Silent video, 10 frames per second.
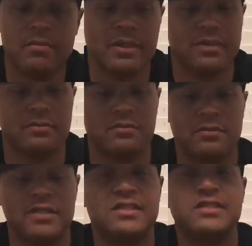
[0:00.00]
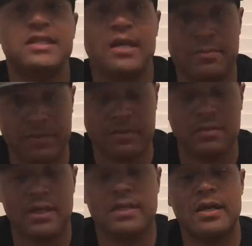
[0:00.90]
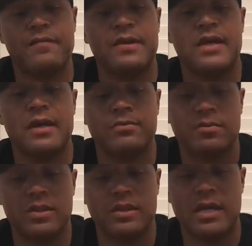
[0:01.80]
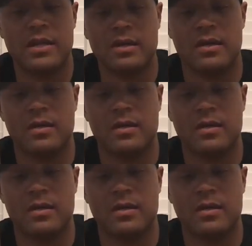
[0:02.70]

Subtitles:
but this seat helps. It definitely helped with that.